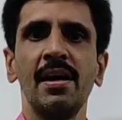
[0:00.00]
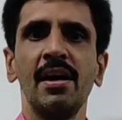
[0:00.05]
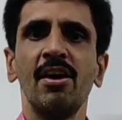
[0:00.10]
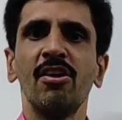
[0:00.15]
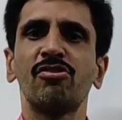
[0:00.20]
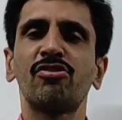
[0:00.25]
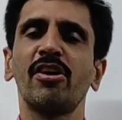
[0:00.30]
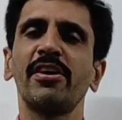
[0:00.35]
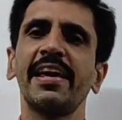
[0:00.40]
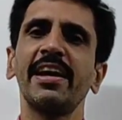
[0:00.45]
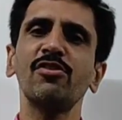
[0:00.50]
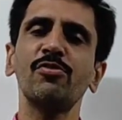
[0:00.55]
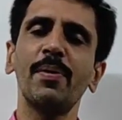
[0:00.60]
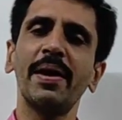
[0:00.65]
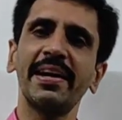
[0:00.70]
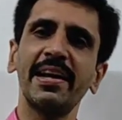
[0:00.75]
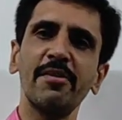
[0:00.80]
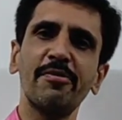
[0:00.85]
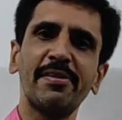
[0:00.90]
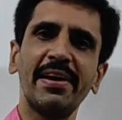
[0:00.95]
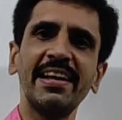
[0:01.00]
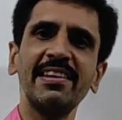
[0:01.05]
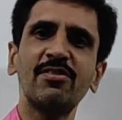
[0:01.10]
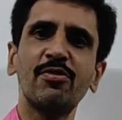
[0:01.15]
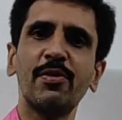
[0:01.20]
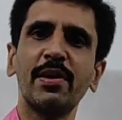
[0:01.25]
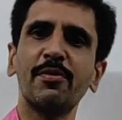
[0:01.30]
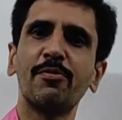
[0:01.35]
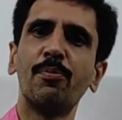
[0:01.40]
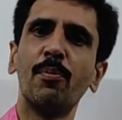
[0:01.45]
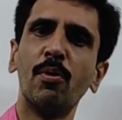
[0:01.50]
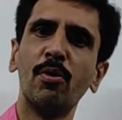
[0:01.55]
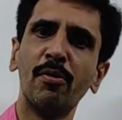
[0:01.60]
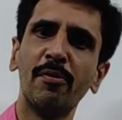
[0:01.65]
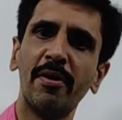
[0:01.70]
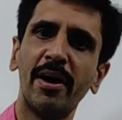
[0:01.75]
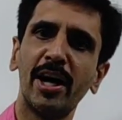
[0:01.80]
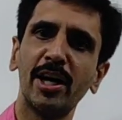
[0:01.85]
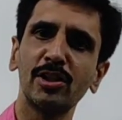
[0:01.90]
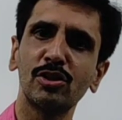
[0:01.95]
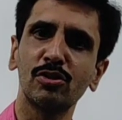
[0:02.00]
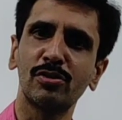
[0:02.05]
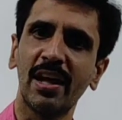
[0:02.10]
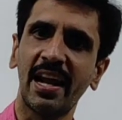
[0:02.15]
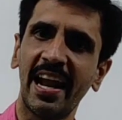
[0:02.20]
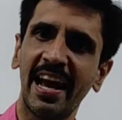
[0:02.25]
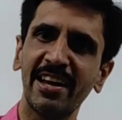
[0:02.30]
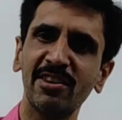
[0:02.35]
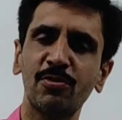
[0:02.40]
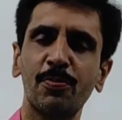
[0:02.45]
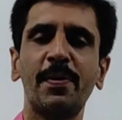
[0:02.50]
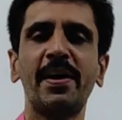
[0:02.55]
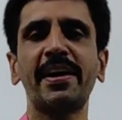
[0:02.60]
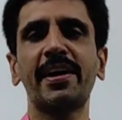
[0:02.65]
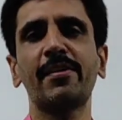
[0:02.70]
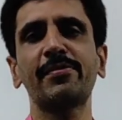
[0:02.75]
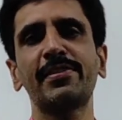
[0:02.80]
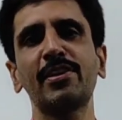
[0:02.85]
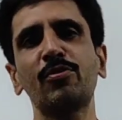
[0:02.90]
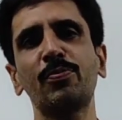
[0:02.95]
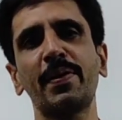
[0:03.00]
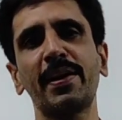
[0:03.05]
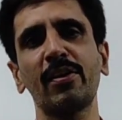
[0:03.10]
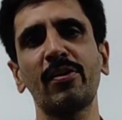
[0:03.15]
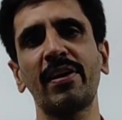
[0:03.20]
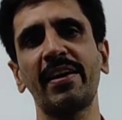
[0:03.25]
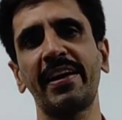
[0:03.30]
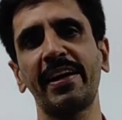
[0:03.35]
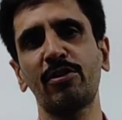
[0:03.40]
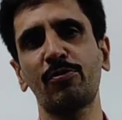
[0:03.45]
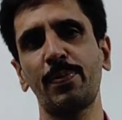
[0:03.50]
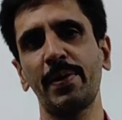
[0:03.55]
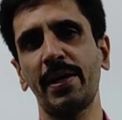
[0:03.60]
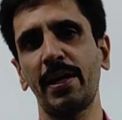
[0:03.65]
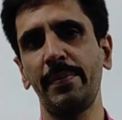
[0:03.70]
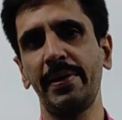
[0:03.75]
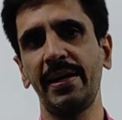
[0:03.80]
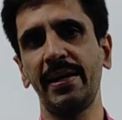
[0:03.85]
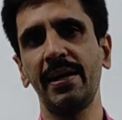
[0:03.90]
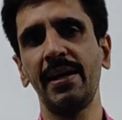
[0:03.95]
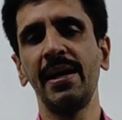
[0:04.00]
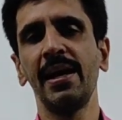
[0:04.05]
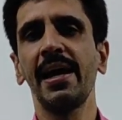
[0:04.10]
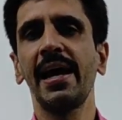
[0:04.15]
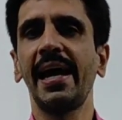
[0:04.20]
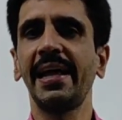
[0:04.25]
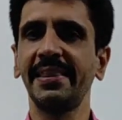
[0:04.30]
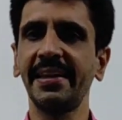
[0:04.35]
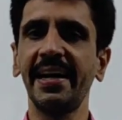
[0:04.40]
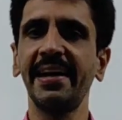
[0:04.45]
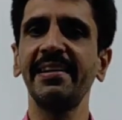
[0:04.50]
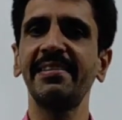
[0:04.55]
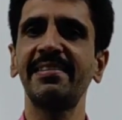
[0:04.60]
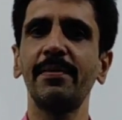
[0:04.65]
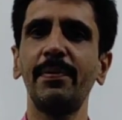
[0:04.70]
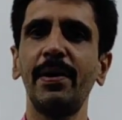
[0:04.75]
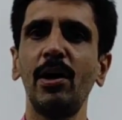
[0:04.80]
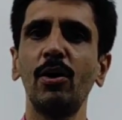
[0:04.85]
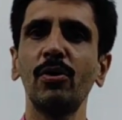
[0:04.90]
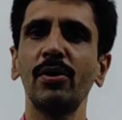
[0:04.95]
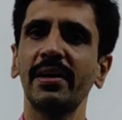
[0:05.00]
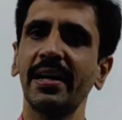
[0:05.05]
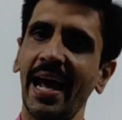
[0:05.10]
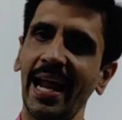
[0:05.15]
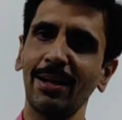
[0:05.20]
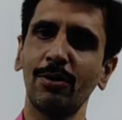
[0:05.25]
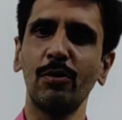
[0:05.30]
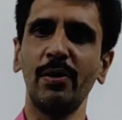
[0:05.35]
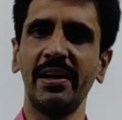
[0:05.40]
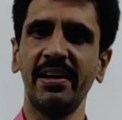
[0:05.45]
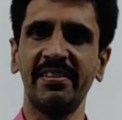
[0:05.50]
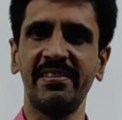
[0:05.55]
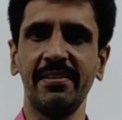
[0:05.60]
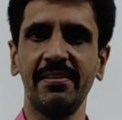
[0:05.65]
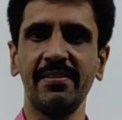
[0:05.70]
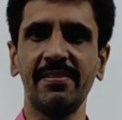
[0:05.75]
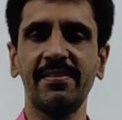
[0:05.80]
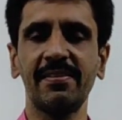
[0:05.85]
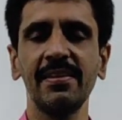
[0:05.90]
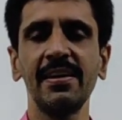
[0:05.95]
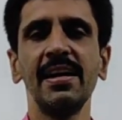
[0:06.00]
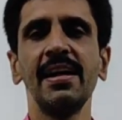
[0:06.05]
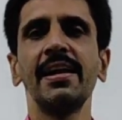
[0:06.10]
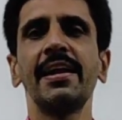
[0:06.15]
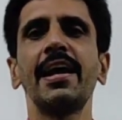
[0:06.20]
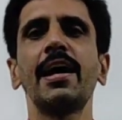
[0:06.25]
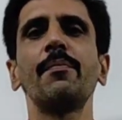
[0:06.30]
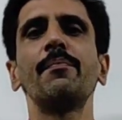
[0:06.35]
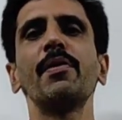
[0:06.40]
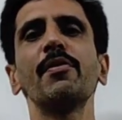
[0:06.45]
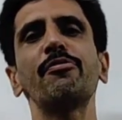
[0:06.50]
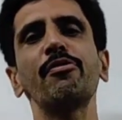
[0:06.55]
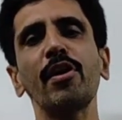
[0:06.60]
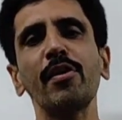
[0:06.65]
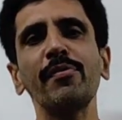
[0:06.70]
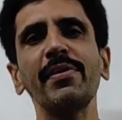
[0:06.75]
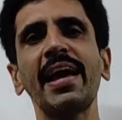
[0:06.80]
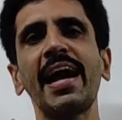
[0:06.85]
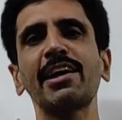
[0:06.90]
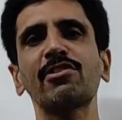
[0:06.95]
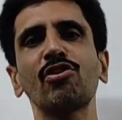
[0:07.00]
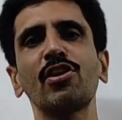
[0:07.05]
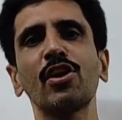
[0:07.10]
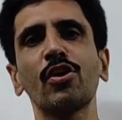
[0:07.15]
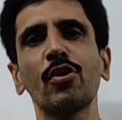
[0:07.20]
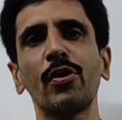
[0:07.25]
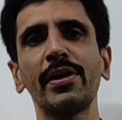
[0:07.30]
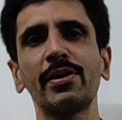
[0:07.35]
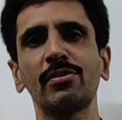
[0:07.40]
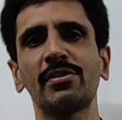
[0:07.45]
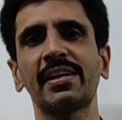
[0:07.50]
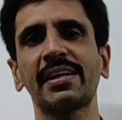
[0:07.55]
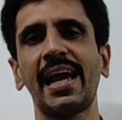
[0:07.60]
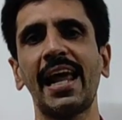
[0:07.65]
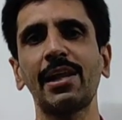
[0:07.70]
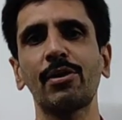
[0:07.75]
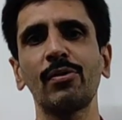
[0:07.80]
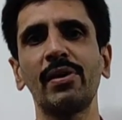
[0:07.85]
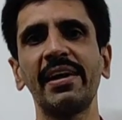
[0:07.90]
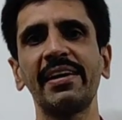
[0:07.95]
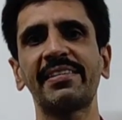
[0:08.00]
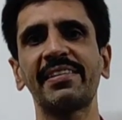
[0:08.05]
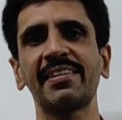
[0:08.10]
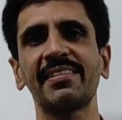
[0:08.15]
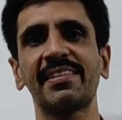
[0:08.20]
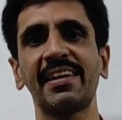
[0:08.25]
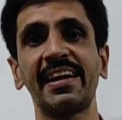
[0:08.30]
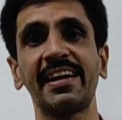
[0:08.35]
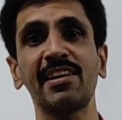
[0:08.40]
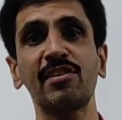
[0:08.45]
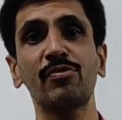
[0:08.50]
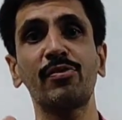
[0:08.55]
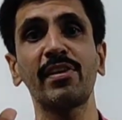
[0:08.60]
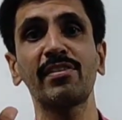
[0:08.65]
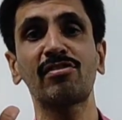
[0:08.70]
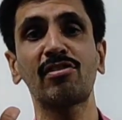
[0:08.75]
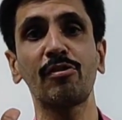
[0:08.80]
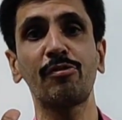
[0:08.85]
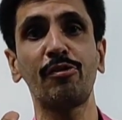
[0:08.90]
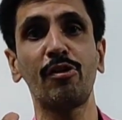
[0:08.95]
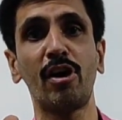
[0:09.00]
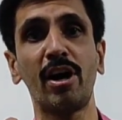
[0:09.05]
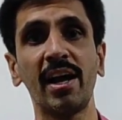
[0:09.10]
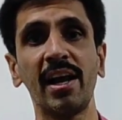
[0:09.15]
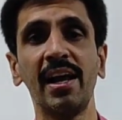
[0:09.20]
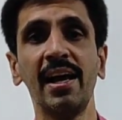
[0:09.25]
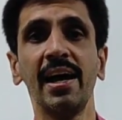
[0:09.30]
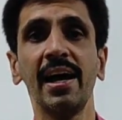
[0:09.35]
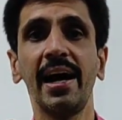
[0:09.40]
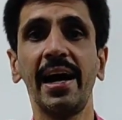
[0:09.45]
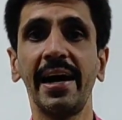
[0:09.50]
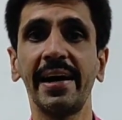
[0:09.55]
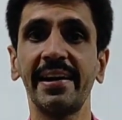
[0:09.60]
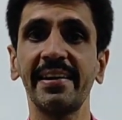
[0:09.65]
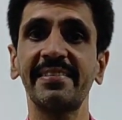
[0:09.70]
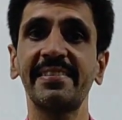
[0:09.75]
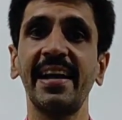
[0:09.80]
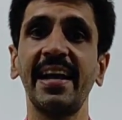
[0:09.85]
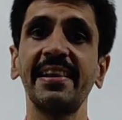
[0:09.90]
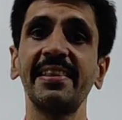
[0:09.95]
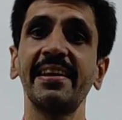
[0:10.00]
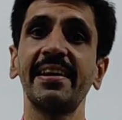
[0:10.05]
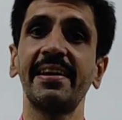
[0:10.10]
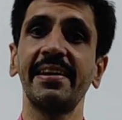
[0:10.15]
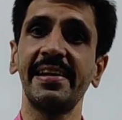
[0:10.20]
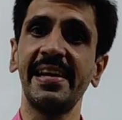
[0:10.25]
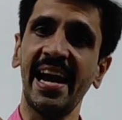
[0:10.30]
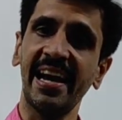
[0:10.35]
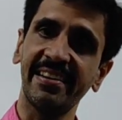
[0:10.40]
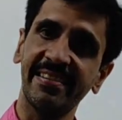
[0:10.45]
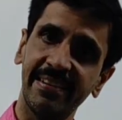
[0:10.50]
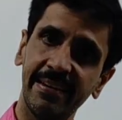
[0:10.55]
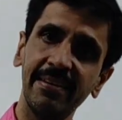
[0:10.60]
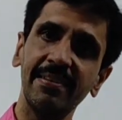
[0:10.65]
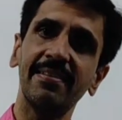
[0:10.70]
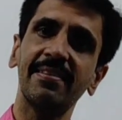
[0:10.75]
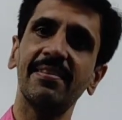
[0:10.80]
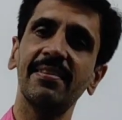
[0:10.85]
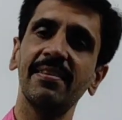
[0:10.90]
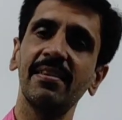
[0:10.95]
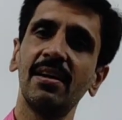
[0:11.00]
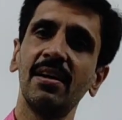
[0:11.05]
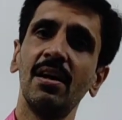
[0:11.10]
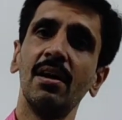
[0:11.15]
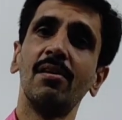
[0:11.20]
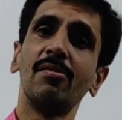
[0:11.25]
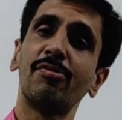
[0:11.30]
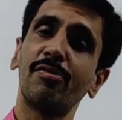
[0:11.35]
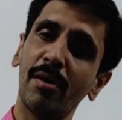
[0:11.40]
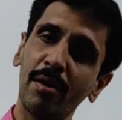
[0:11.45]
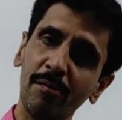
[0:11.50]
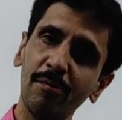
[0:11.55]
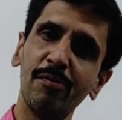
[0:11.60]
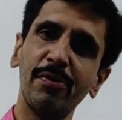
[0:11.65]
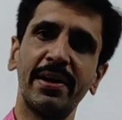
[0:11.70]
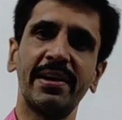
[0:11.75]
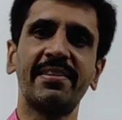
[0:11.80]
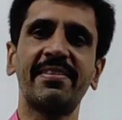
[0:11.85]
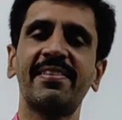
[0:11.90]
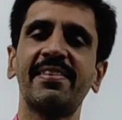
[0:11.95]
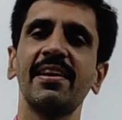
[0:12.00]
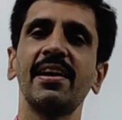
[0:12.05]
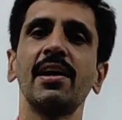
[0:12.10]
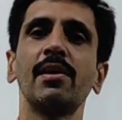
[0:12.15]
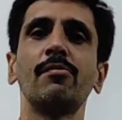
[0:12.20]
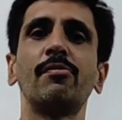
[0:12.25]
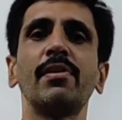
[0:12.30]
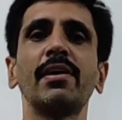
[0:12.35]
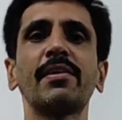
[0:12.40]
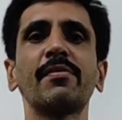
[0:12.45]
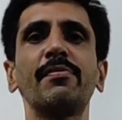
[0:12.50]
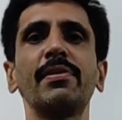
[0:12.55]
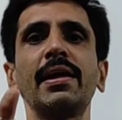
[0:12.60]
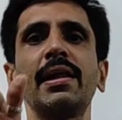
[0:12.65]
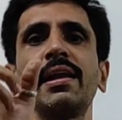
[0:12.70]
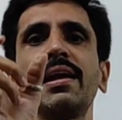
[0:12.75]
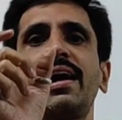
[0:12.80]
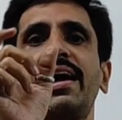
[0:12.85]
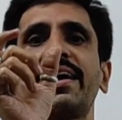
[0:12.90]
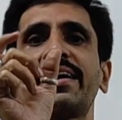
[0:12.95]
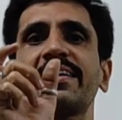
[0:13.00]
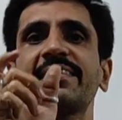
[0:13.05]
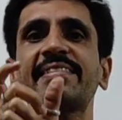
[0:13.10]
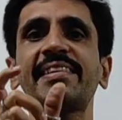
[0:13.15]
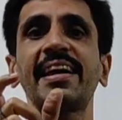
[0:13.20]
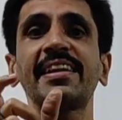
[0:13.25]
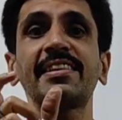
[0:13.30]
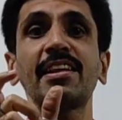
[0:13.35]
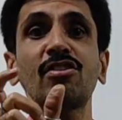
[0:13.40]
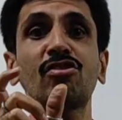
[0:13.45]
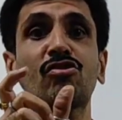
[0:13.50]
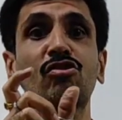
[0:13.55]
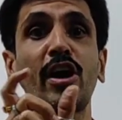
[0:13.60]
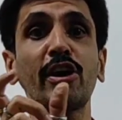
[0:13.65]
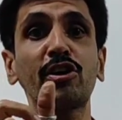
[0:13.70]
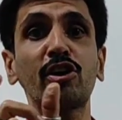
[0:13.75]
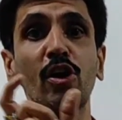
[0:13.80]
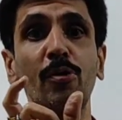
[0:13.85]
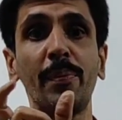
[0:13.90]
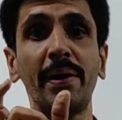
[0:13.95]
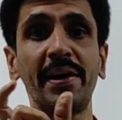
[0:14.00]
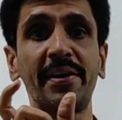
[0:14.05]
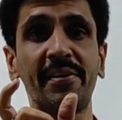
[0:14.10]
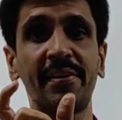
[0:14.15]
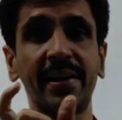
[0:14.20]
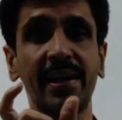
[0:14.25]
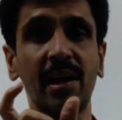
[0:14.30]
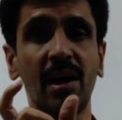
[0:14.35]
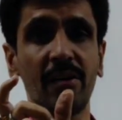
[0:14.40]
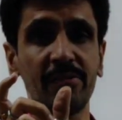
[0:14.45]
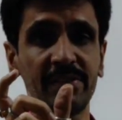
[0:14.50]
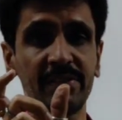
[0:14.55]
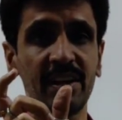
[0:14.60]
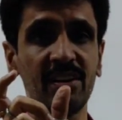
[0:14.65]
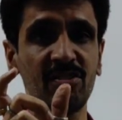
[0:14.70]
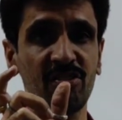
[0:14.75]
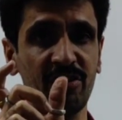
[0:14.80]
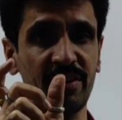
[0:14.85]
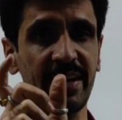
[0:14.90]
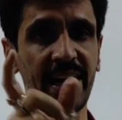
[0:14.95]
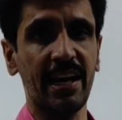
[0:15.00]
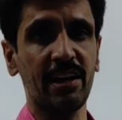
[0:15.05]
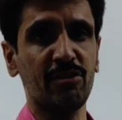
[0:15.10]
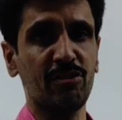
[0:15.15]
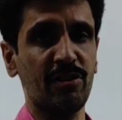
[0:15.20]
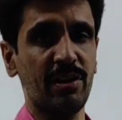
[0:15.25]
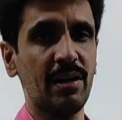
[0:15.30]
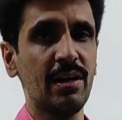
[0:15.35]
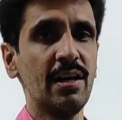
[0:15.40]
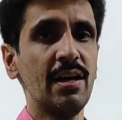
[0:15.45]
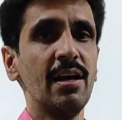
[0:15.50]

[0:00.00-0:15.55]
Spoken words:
So yes, my dear friends, we move on to the last part of this particular experiment, and that is about calculations. Now before we actually go into the calculations, let us first of all understand the reactions, from which we will understand the stoichiometry of this reaction.